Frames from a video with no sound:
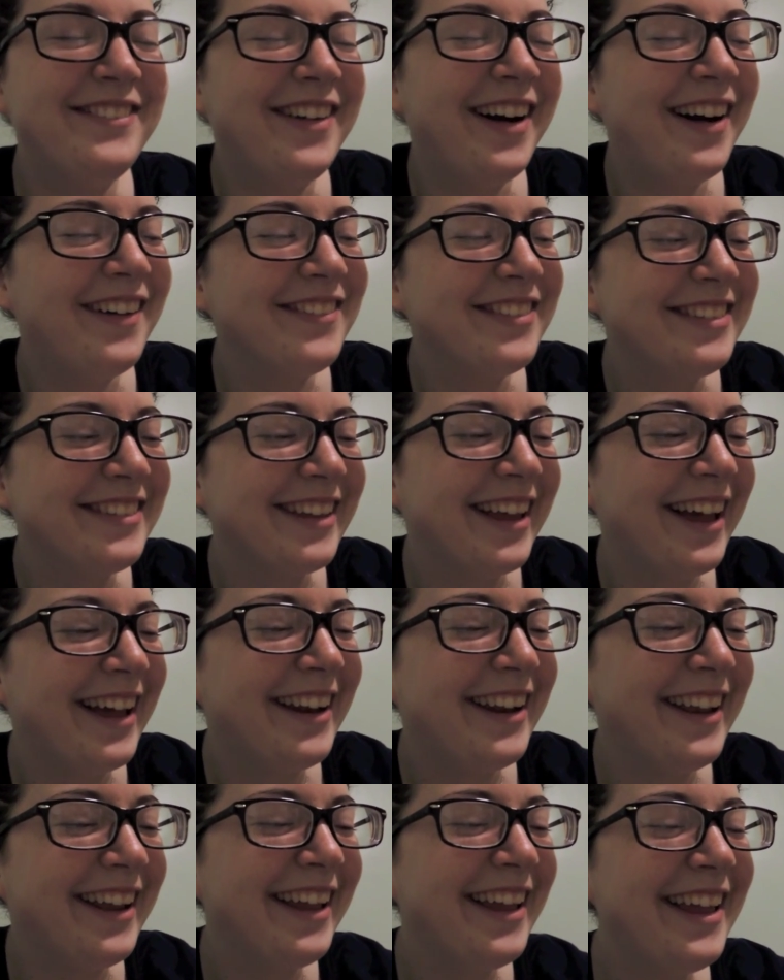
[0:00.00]
mom
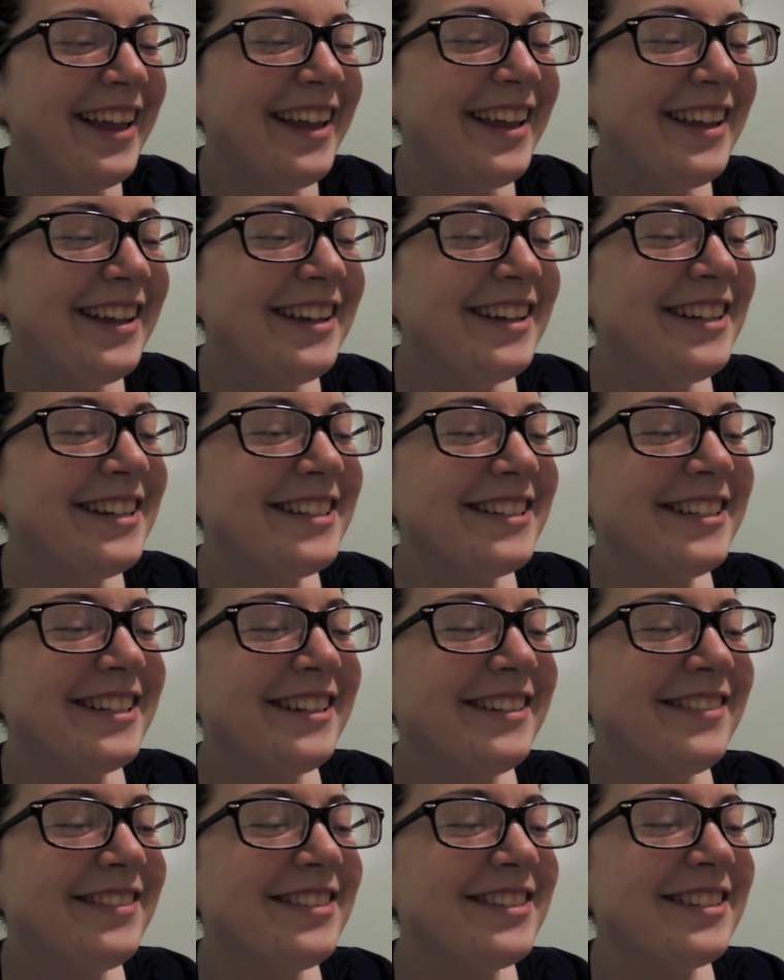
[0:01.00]
said,
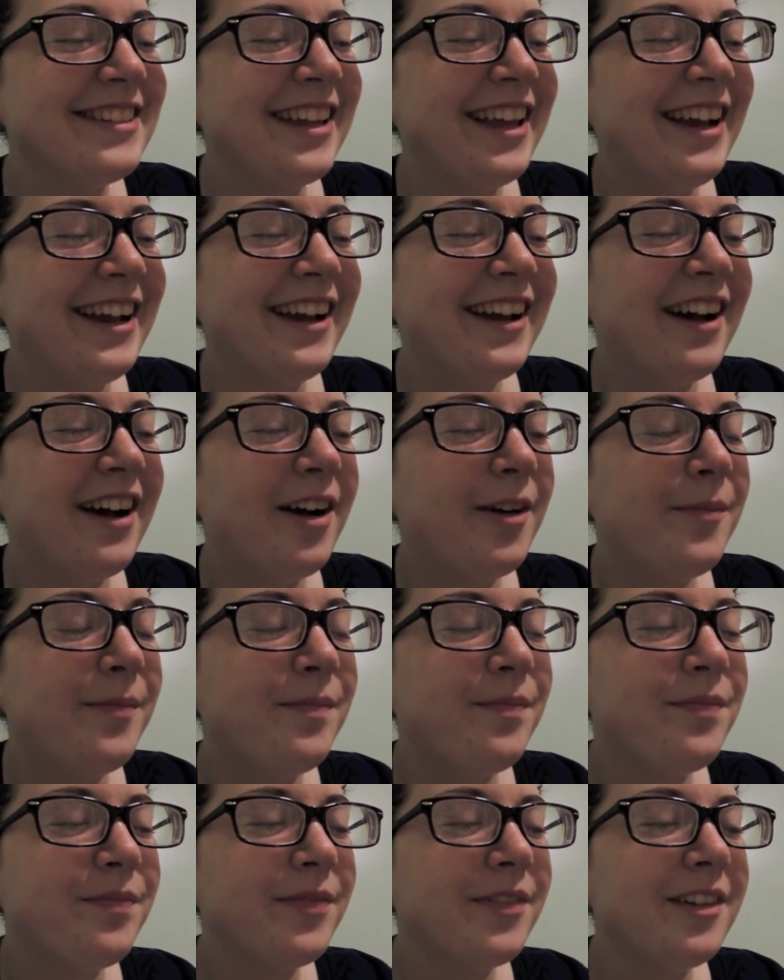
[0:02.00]
she was like,
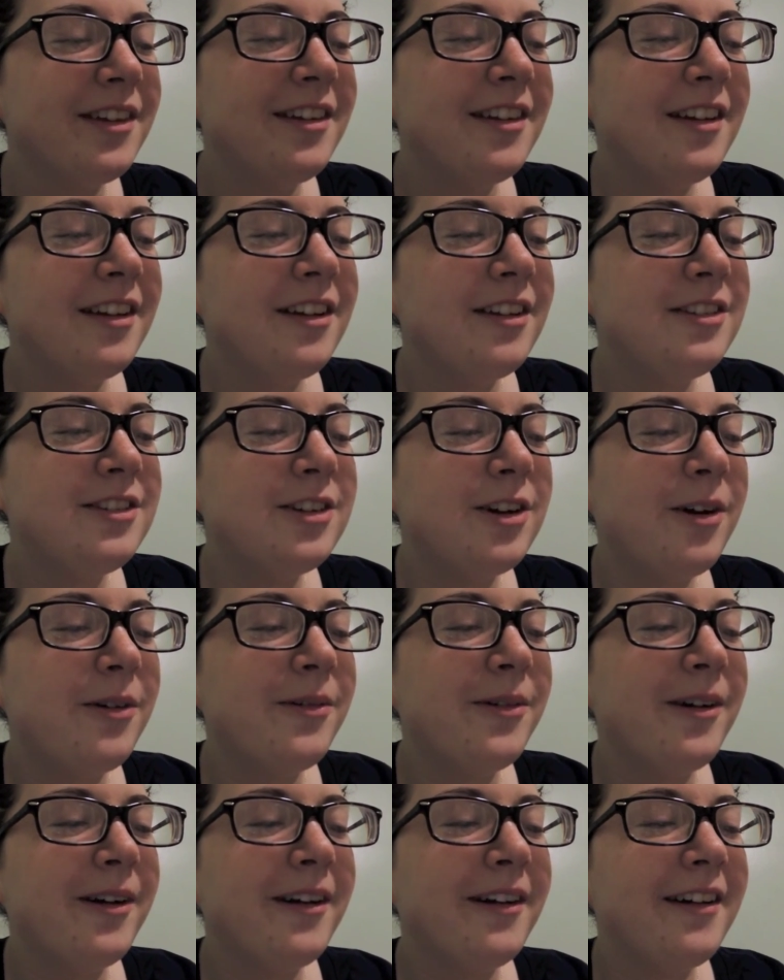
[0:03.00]
don't
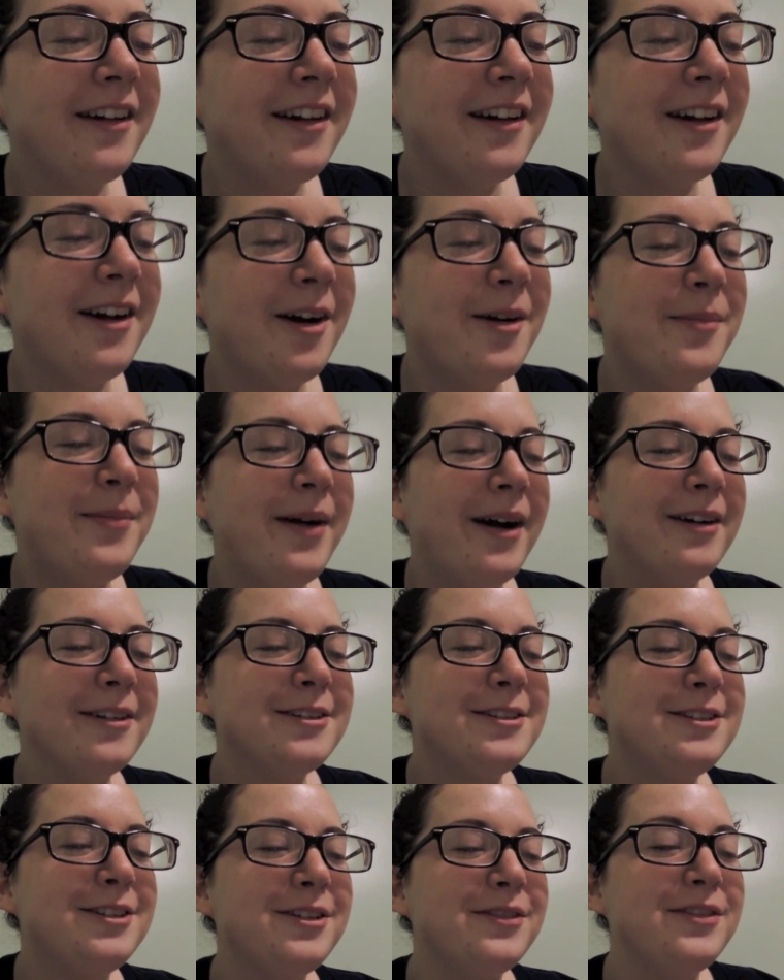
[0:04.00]
worry
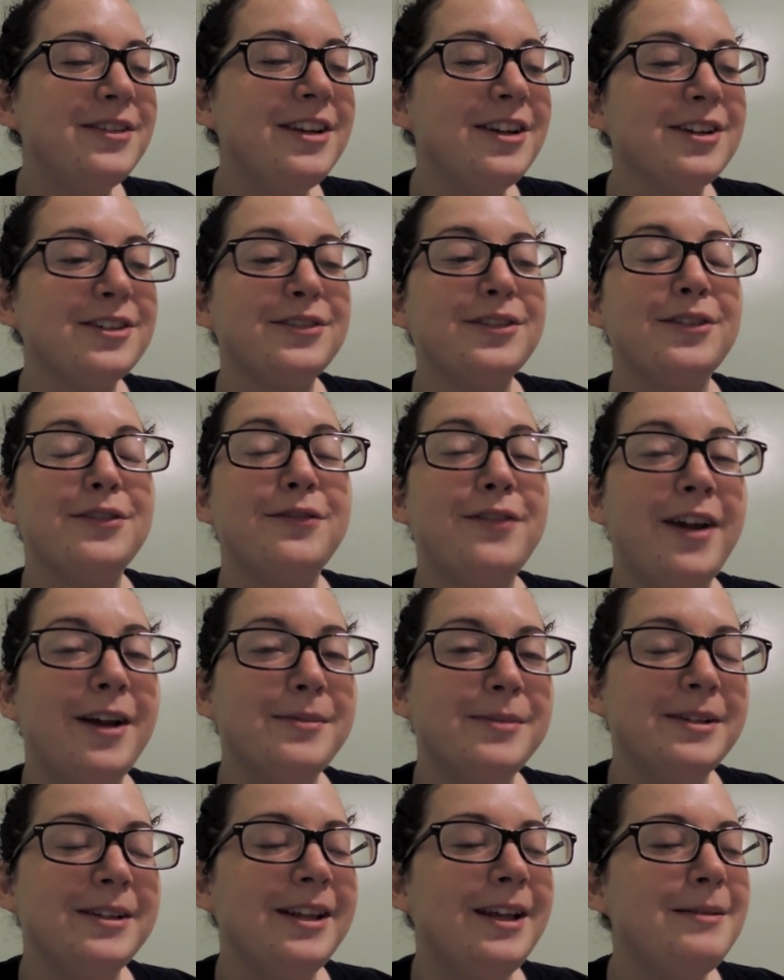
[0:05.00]
about souvenirs for the
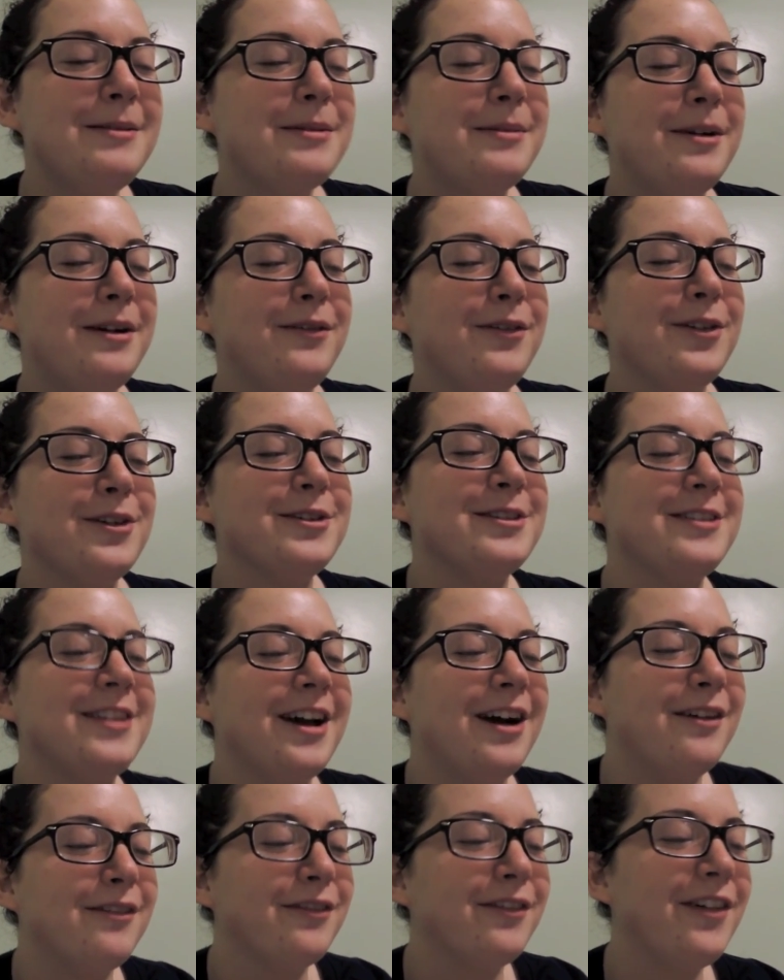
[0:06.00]
family. Keep the money for
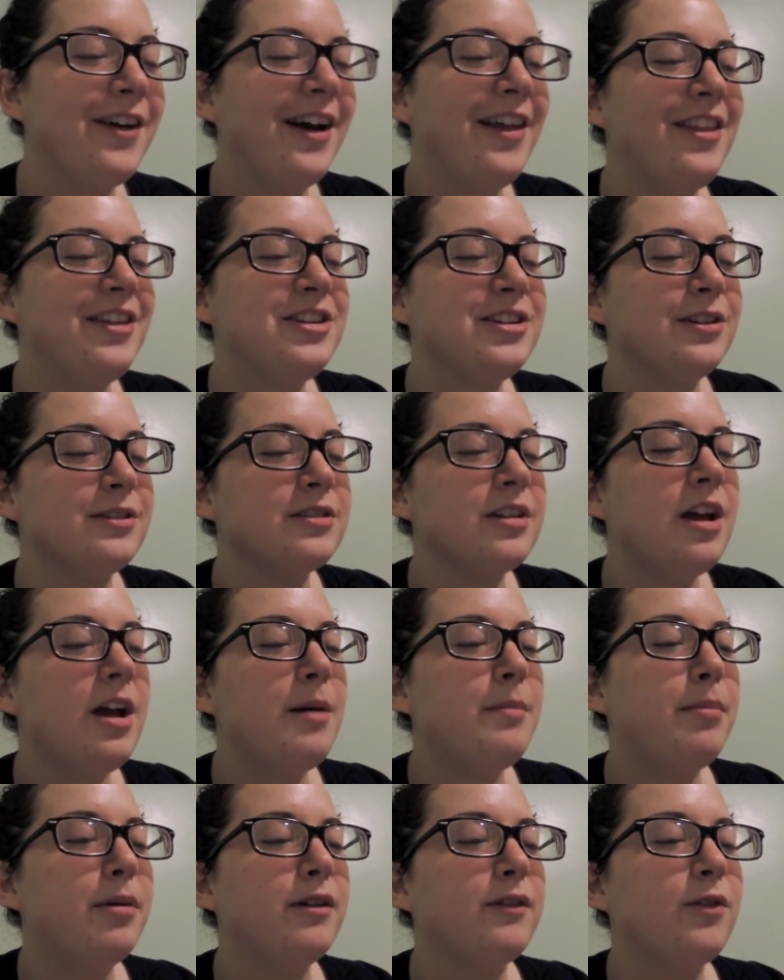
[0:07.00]
yourself. And then she goes,
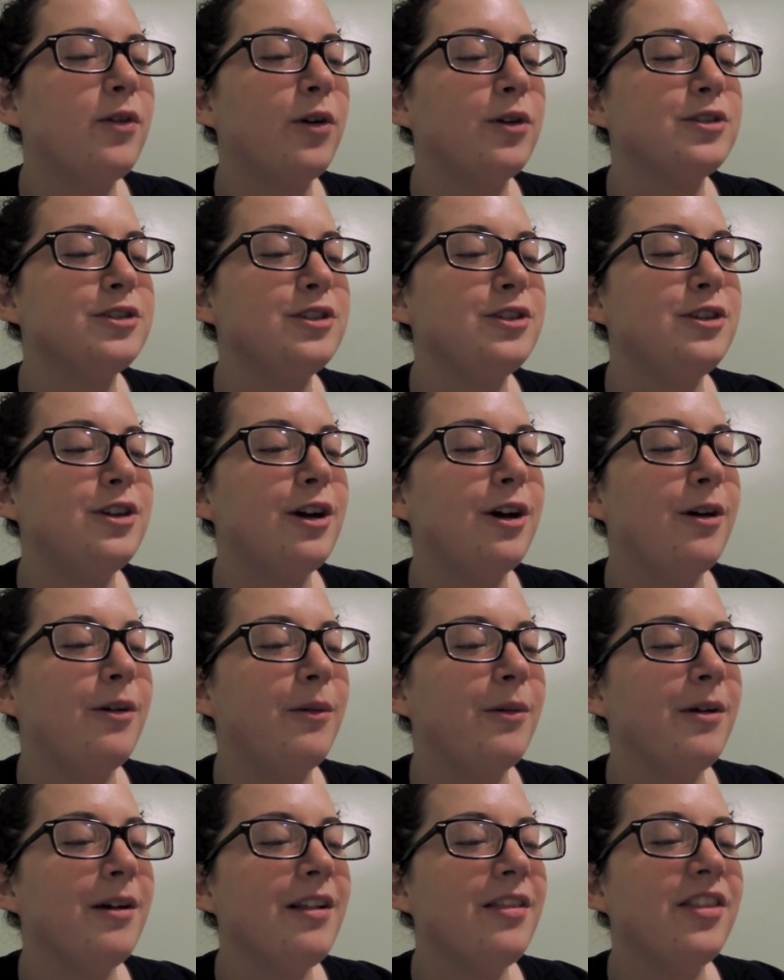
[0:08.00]
but of course you
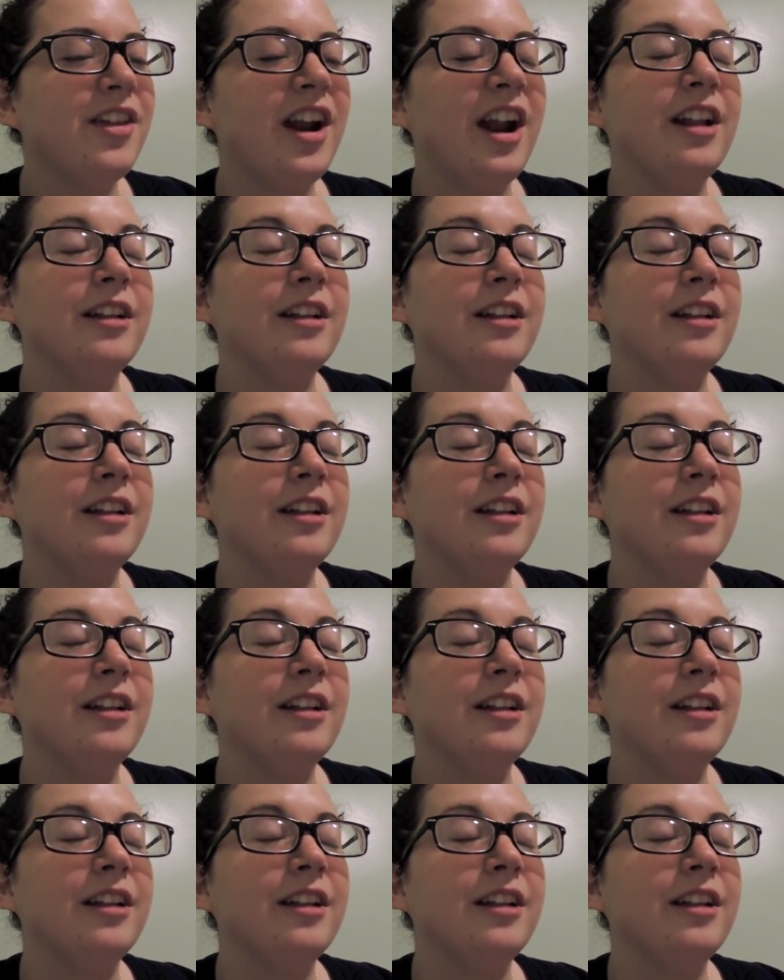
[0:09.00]
know that